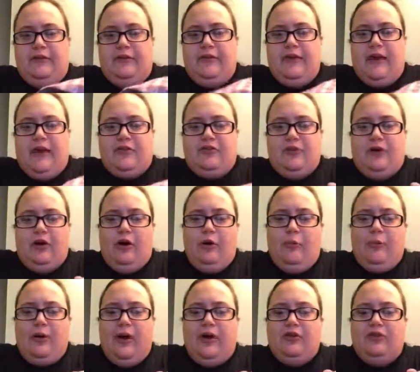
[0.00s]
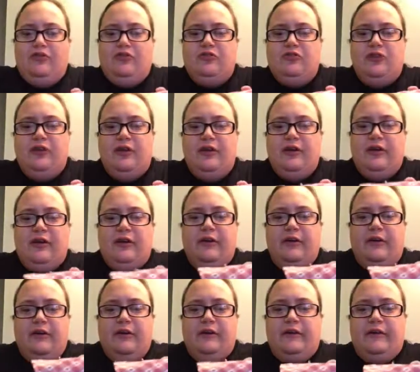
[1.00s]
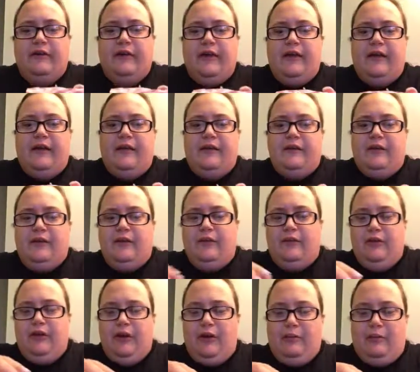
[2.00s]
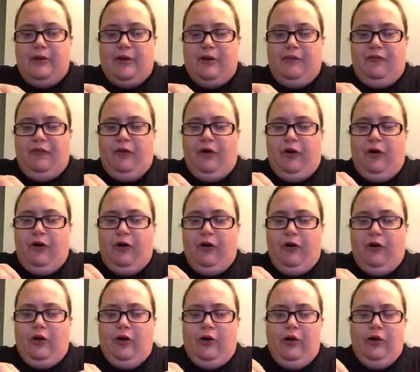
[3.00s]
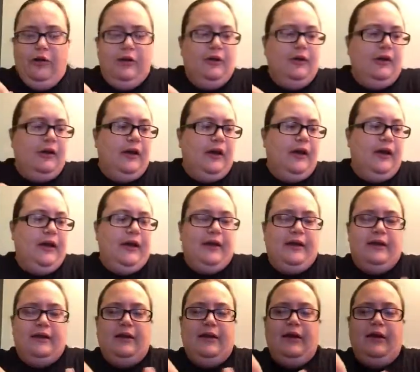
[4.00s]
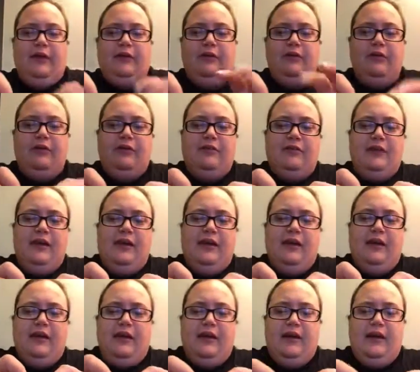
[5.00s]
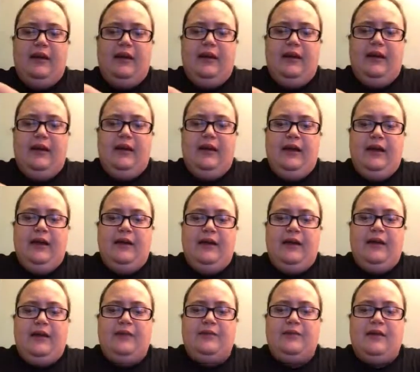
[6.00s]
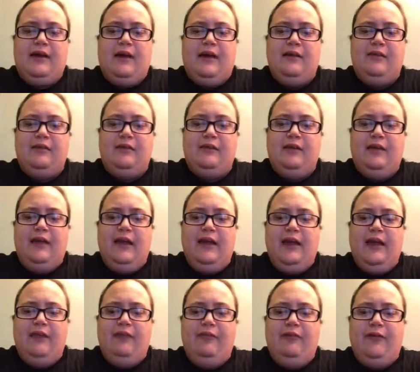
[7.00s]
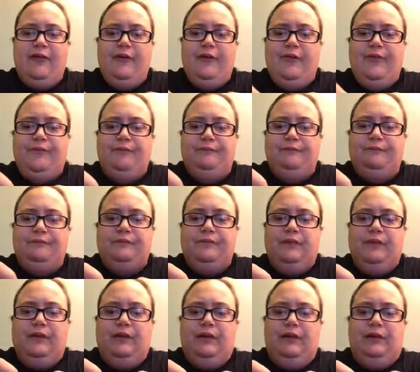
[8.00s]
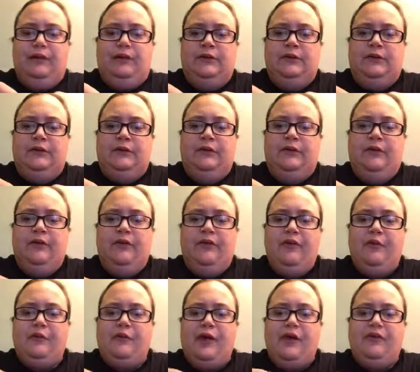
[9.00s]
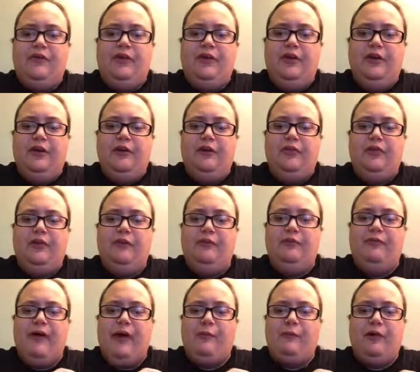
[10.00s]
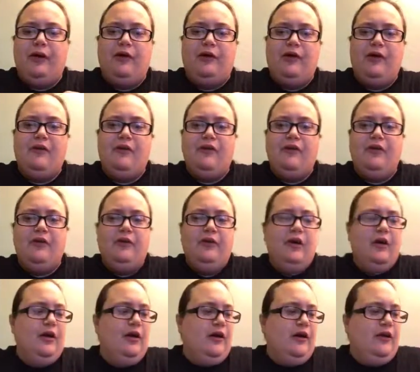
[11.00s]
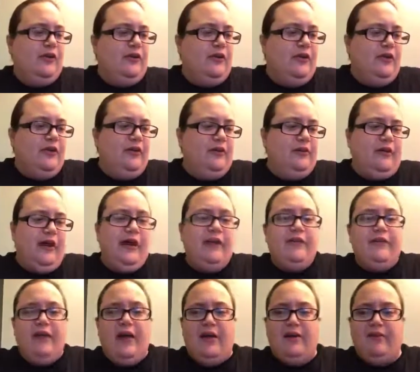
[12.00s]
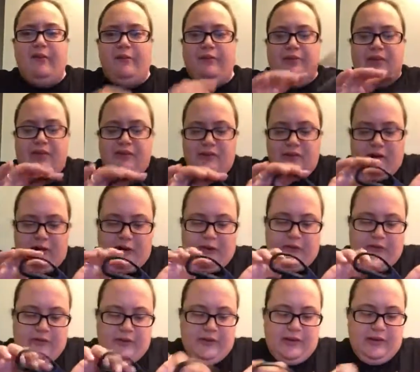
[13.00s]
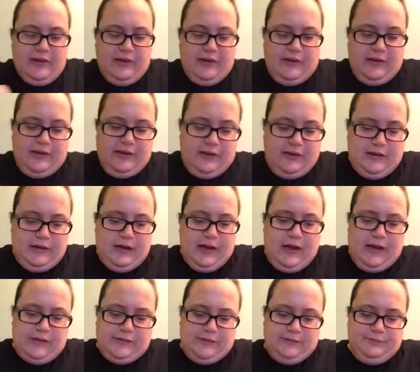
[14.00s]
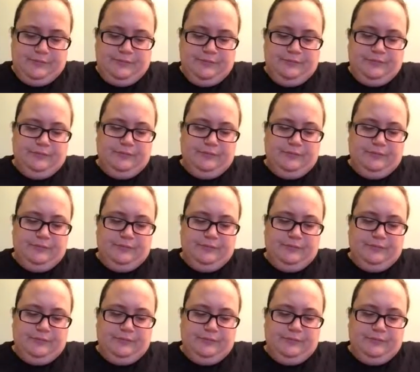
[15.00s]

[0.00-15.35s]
to get your hole punched. Then you get a beautiful hole, and as you can see, it does leave some residue, some fabric residue. So you just kind of take some scissors, and